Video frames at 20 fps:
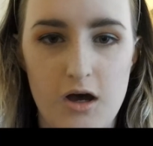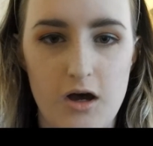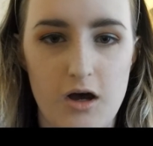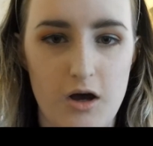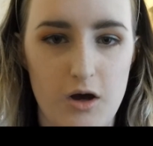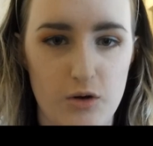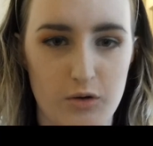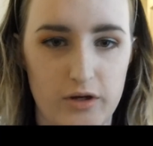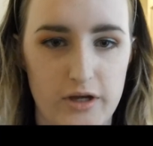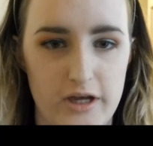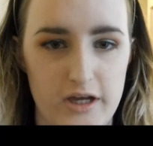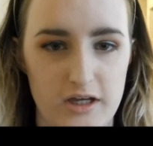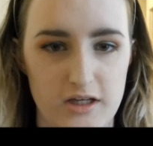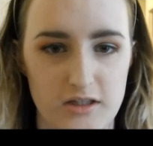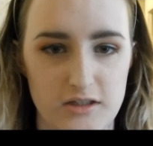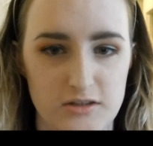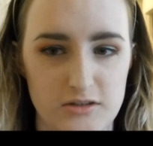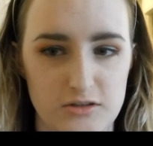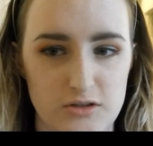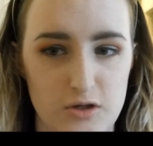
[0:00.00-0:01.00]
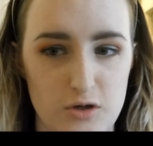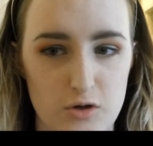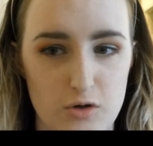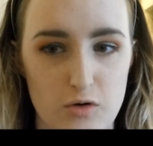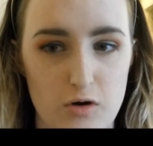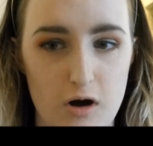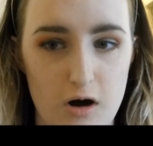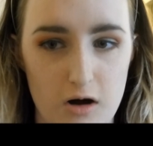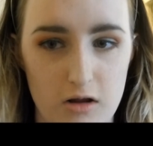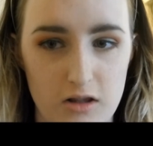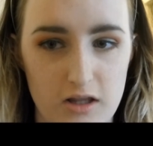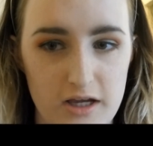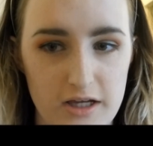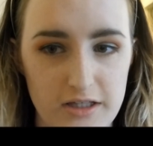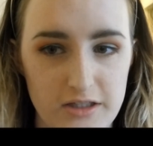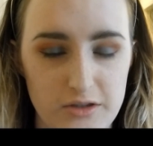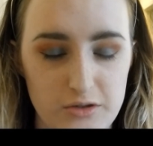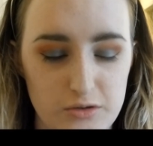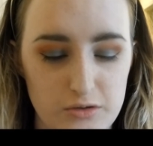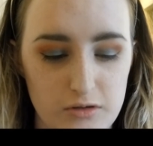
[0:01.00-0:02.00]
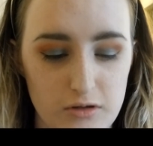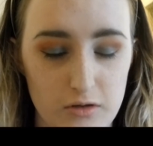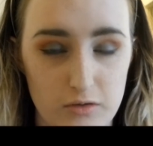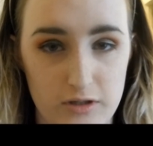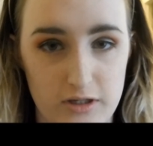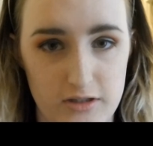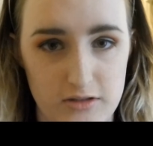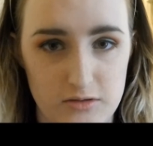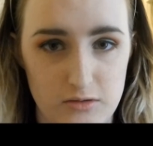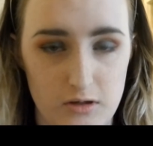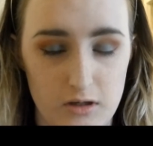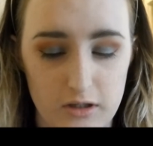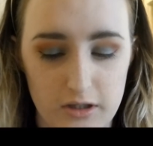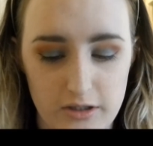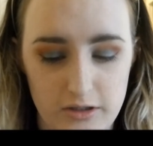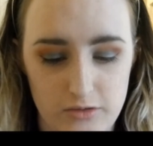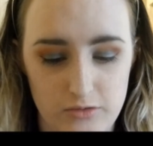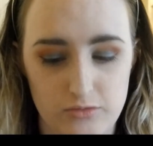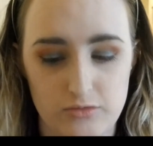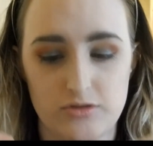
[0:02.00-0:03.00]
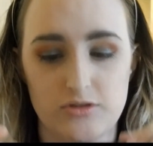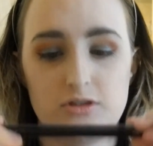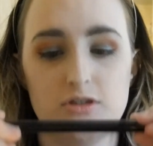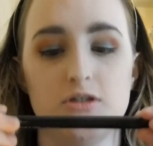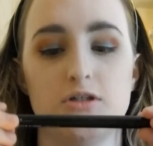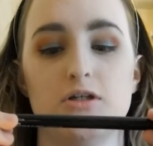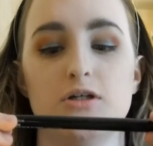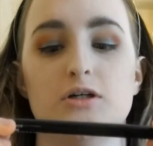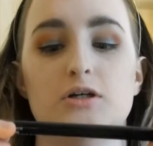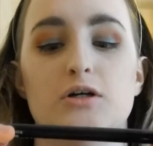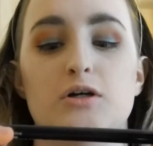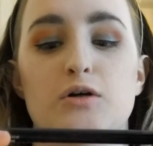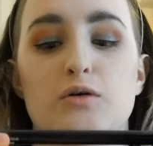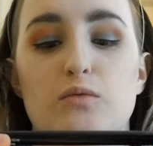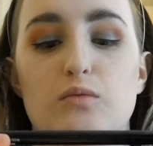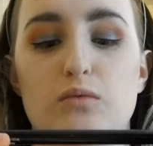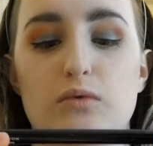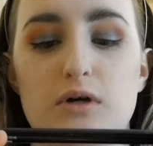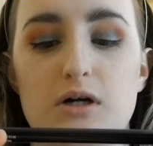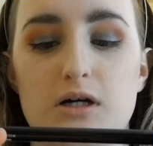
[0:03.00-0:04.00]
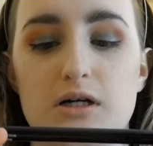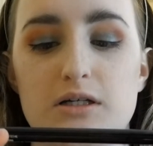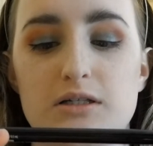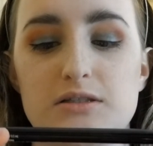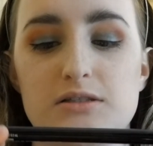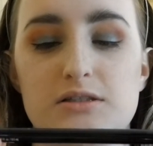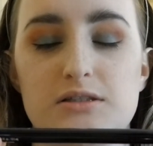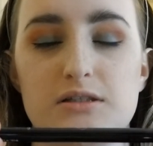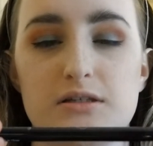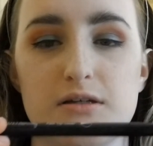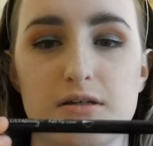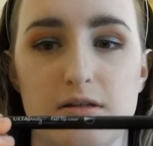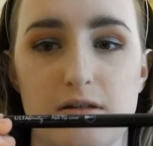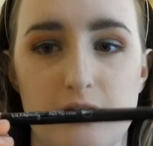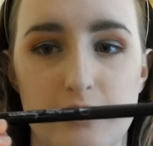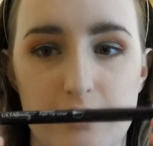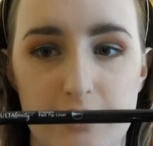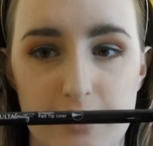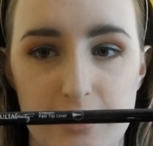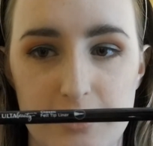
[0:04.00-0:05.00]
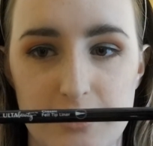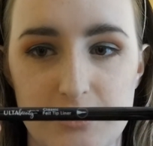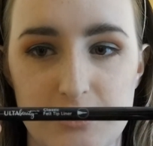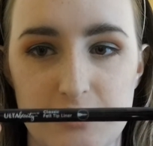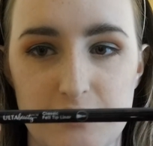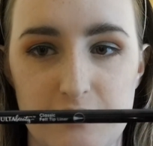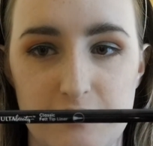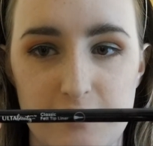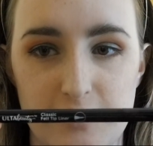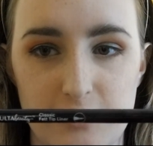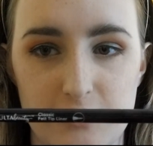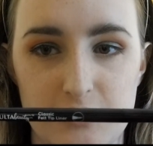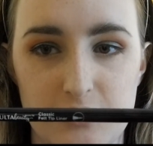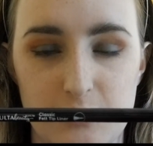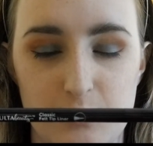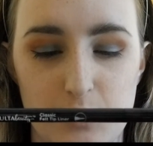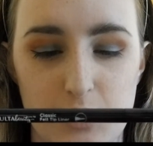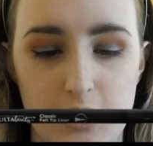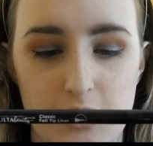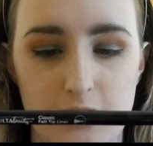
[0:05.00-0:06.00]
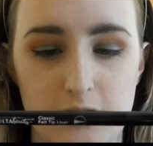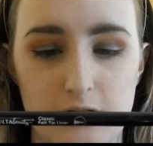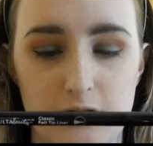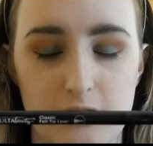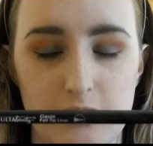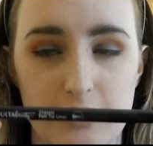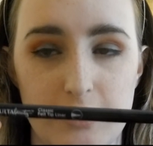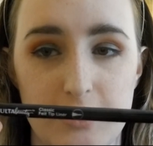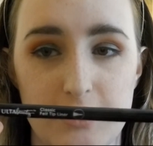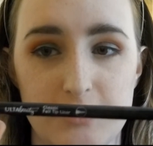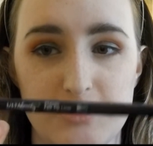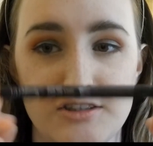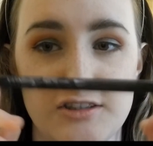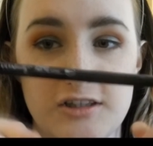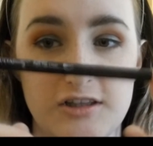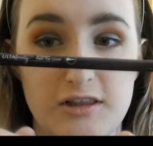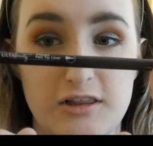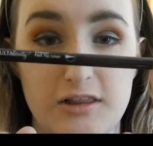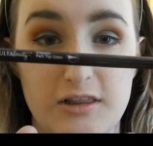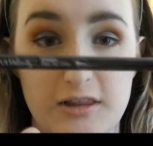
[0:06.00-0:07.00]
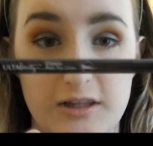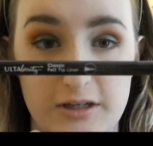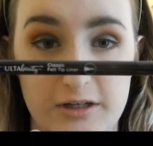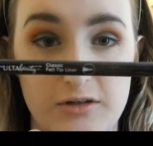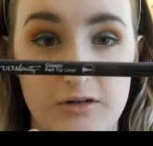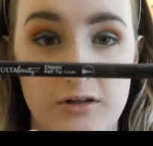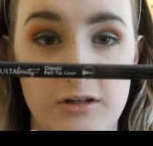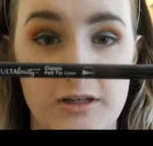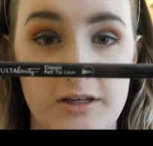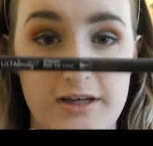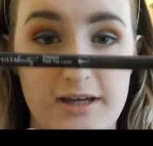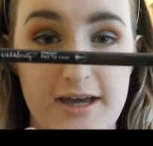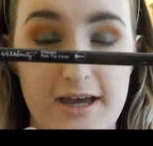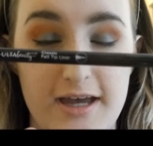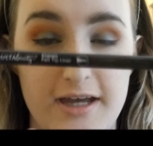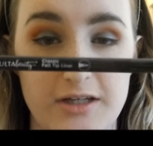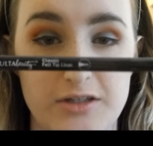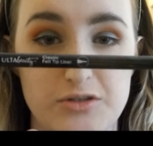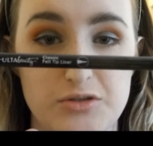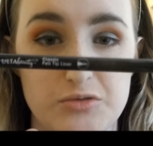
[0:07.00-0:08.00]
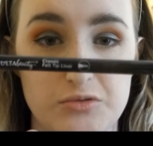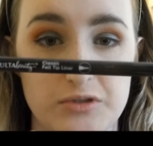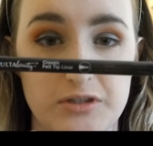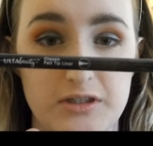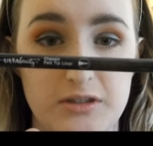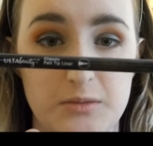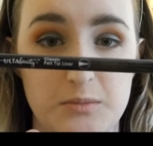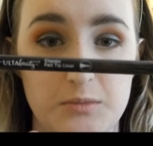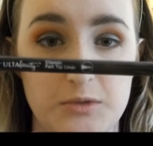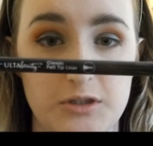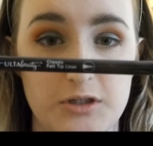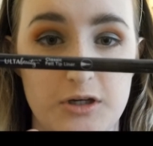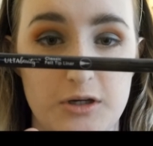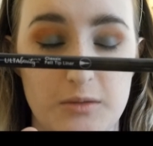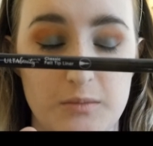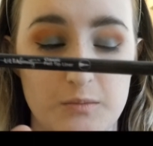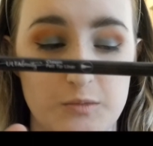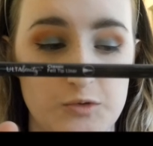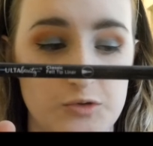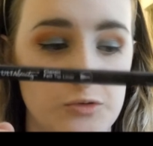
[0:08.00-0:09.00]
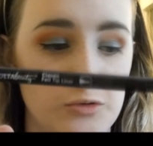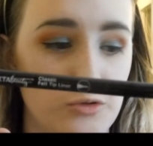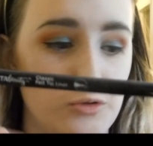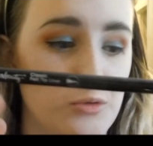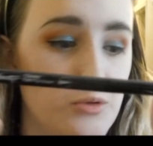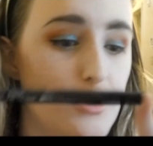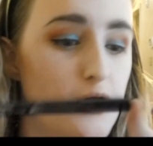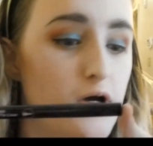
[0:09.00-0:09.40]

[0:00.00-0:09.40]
Okay, so all I used was this felt tip liner, and it's literally a dream come true.